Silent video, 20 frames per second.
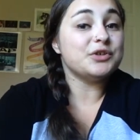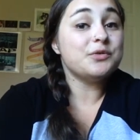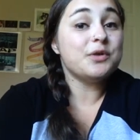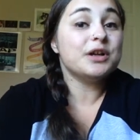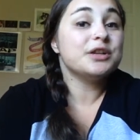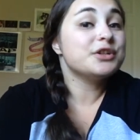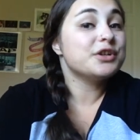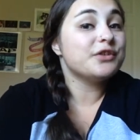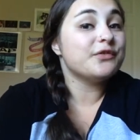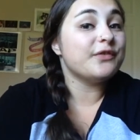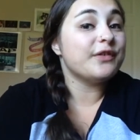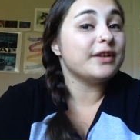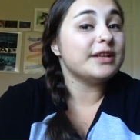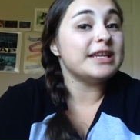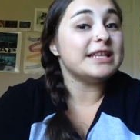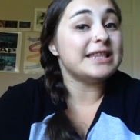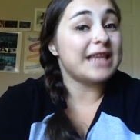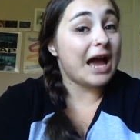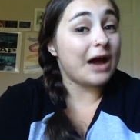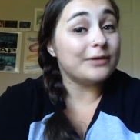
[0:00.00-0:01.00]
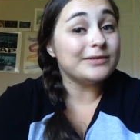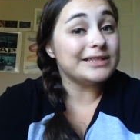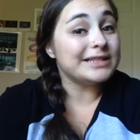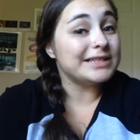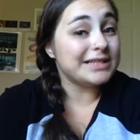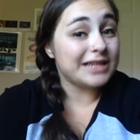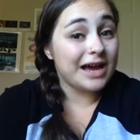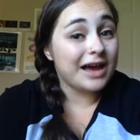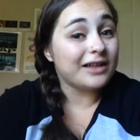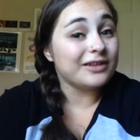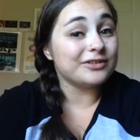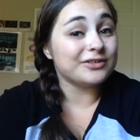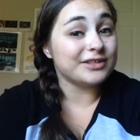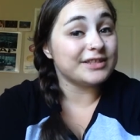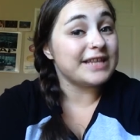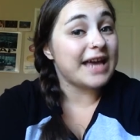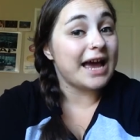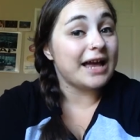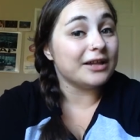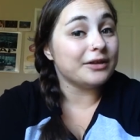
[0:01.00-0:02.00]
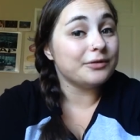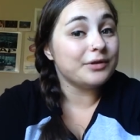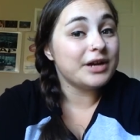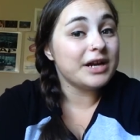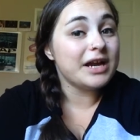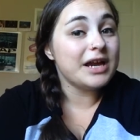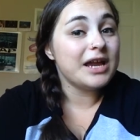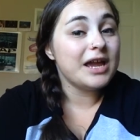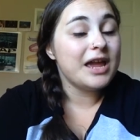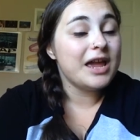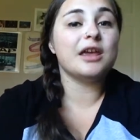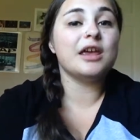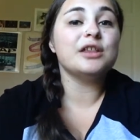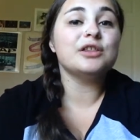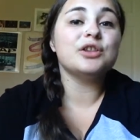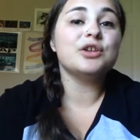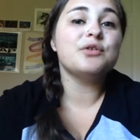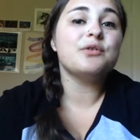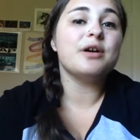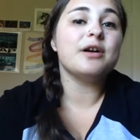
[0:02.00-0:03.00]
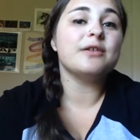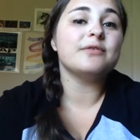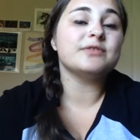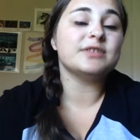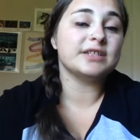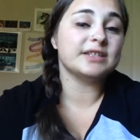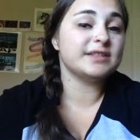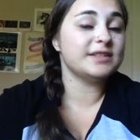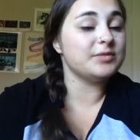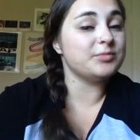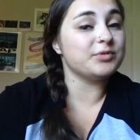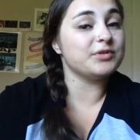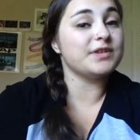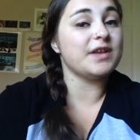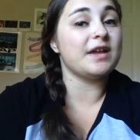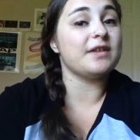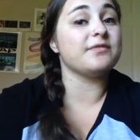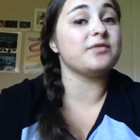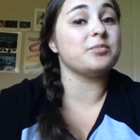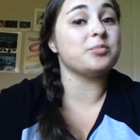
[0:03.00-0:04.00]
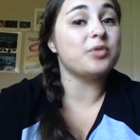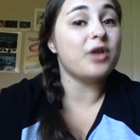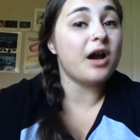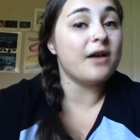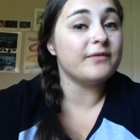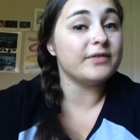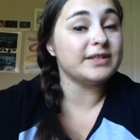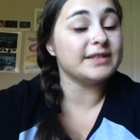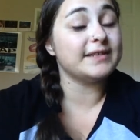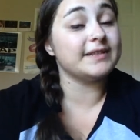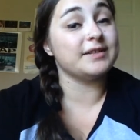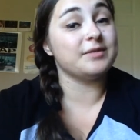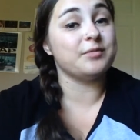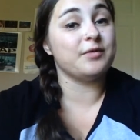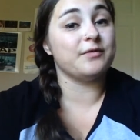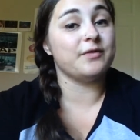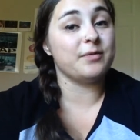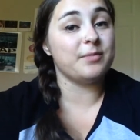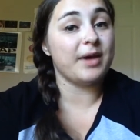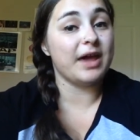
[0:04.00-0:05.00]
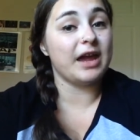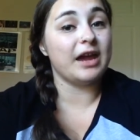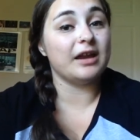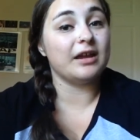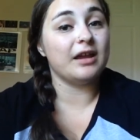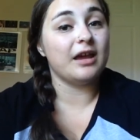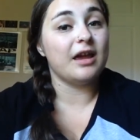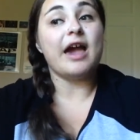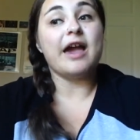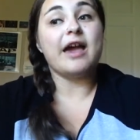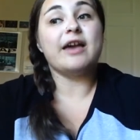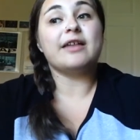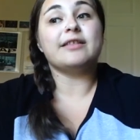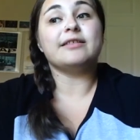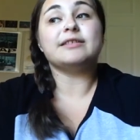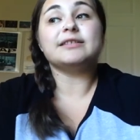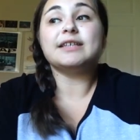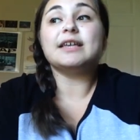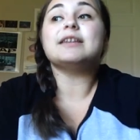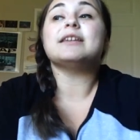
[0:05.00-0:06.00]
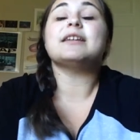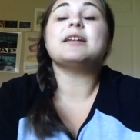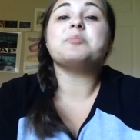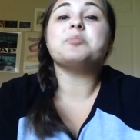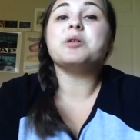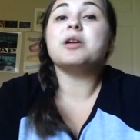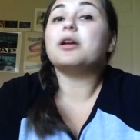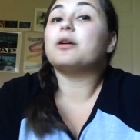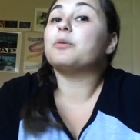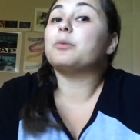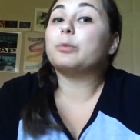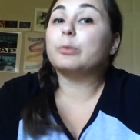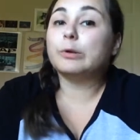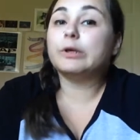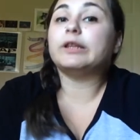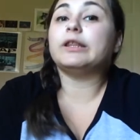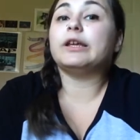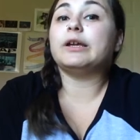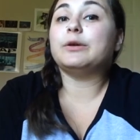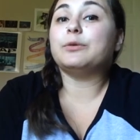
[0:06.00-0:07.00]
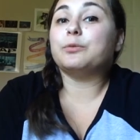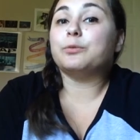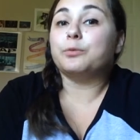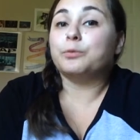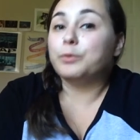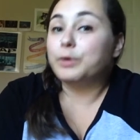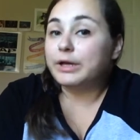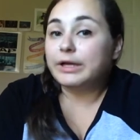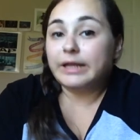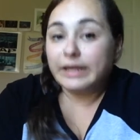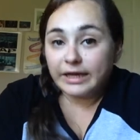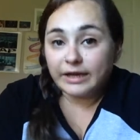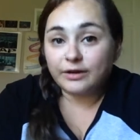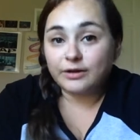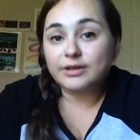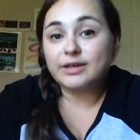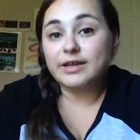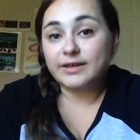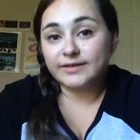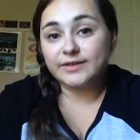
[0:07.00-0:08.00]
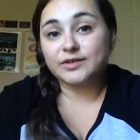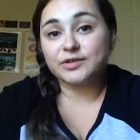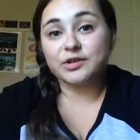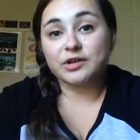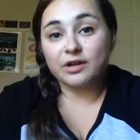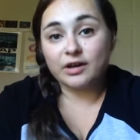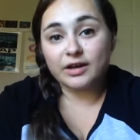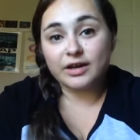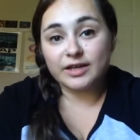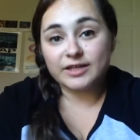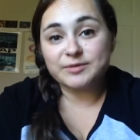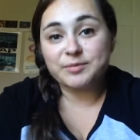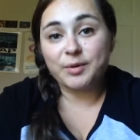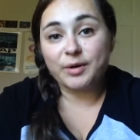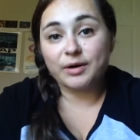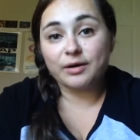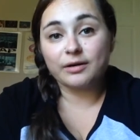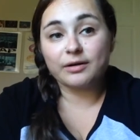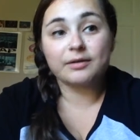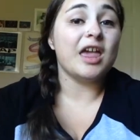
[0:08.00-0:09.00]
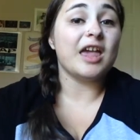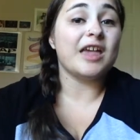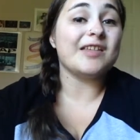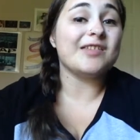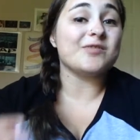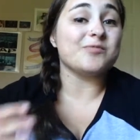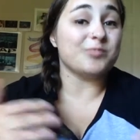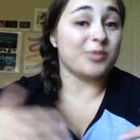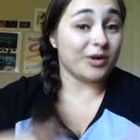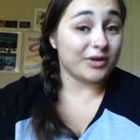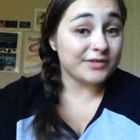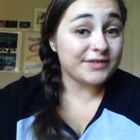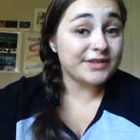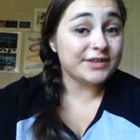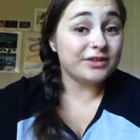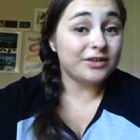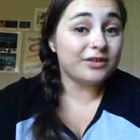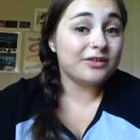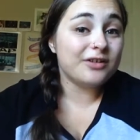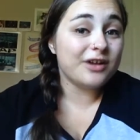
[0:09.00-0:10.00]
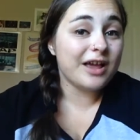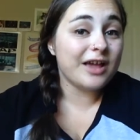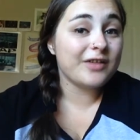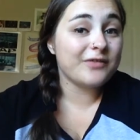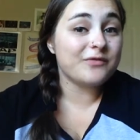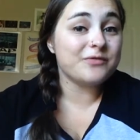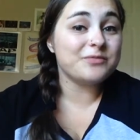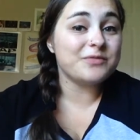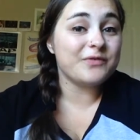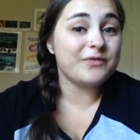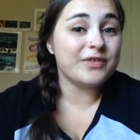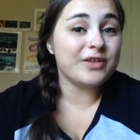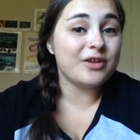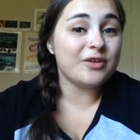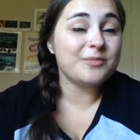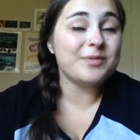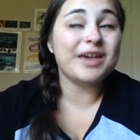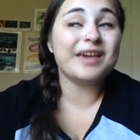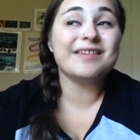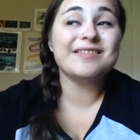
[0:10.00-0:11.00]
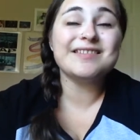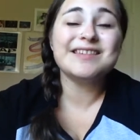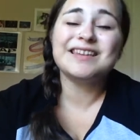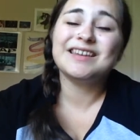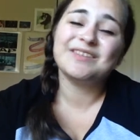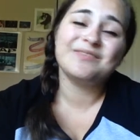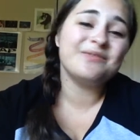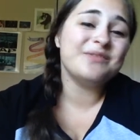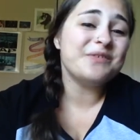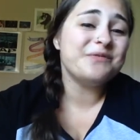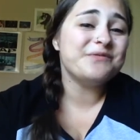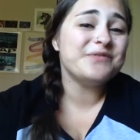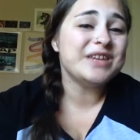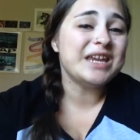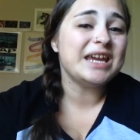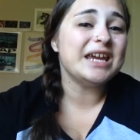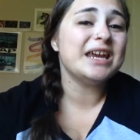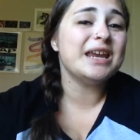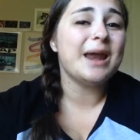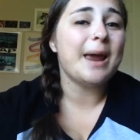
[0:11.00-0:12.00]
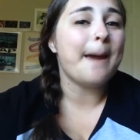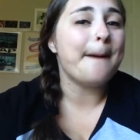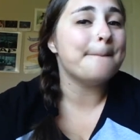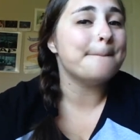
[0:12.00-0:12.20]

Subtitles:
$250,000 salary in lieu of 60% of the profits that the movie made. And this ended up being a really, really good decision on his part. His personal earnings from the film exceeded $15